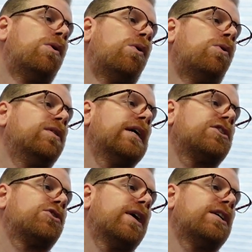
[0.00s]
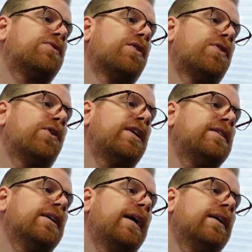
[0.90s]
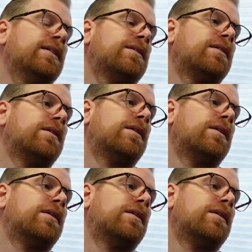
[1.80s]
Hold that stretch for 30 seconds